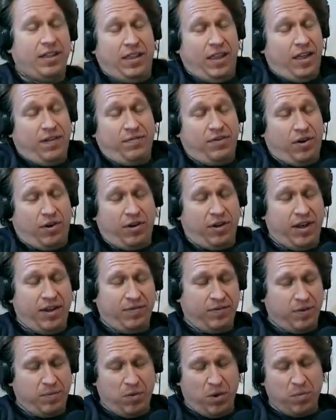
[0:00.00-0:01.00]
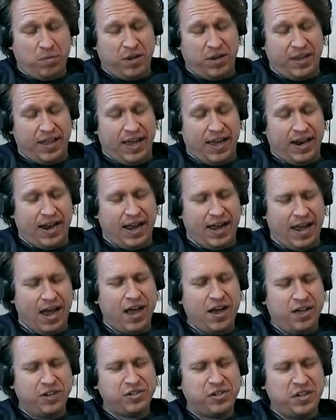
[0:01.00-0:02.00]
loved every moment of that.
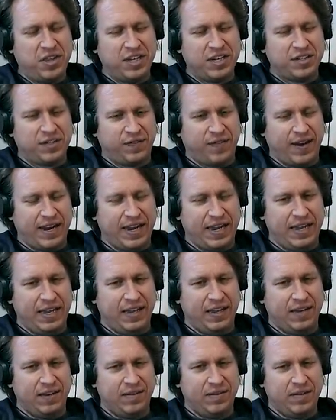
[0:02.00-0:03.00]
I also think it's funny,